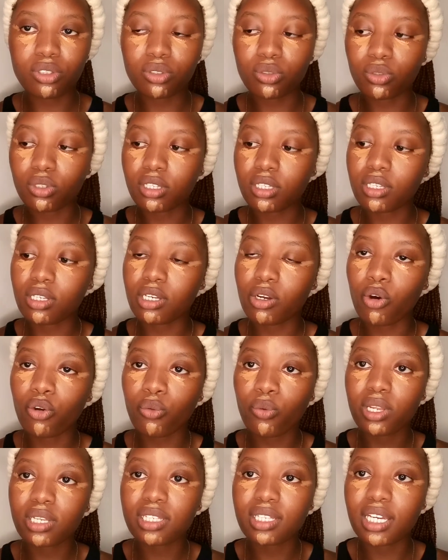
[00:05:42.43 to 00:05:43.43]
So on
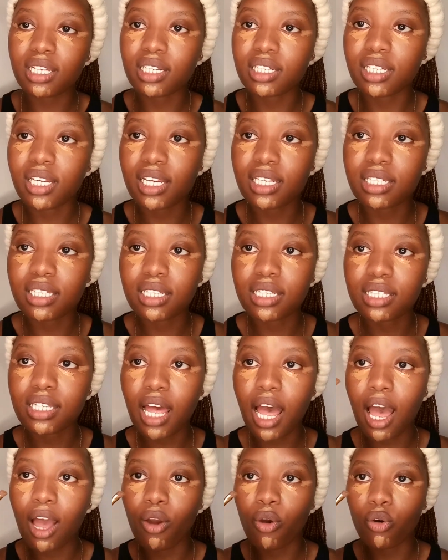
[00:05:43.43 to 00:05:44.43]
one side it has this
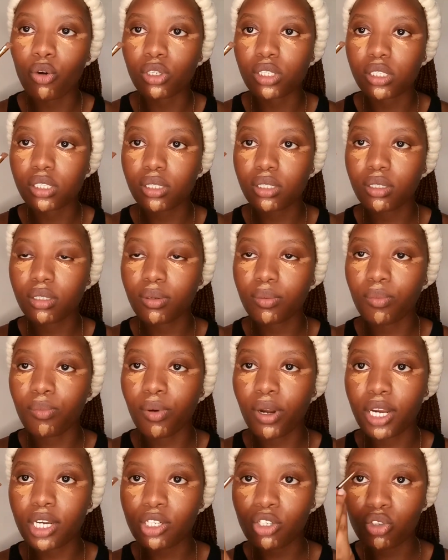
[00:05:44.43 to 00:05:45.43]
angled
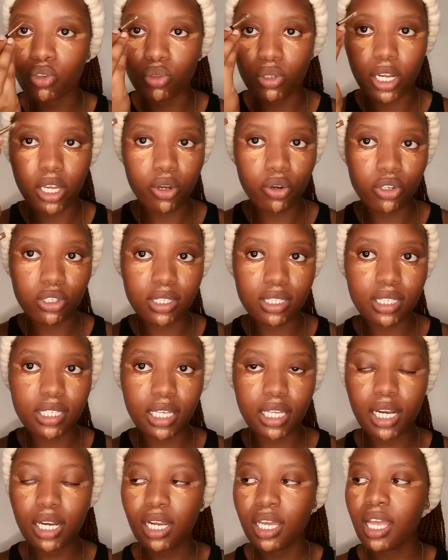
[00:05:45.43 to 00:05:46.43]
brush to like
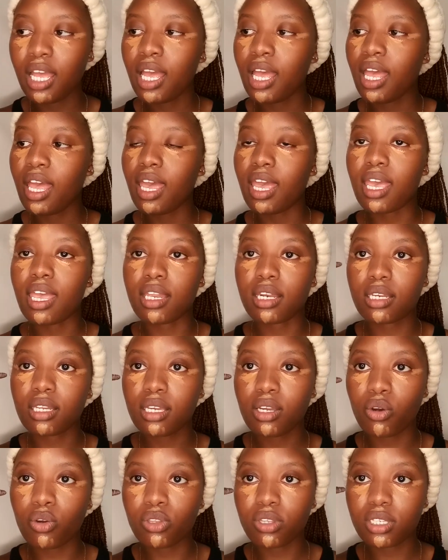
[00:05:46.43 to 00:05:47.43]
conceal, and
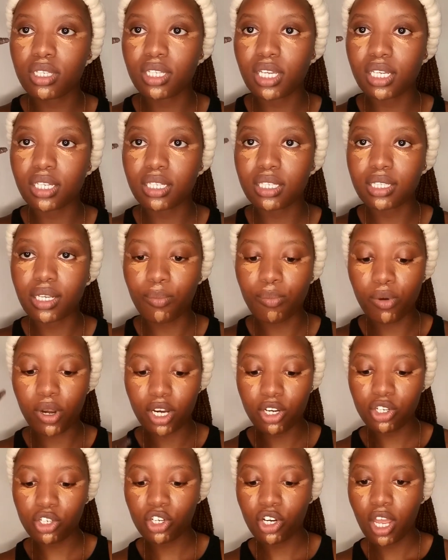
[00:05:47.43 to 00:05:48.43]
on this side is a
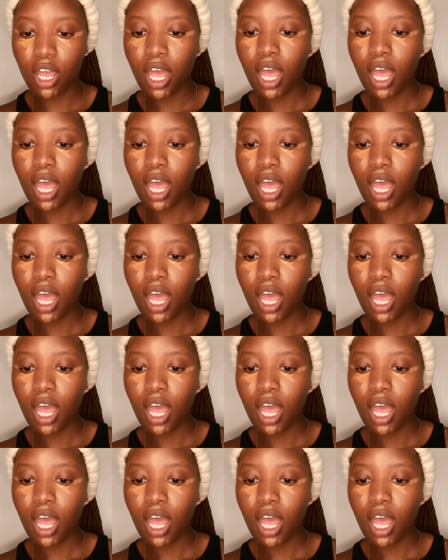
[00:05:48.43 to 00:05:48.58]
brush.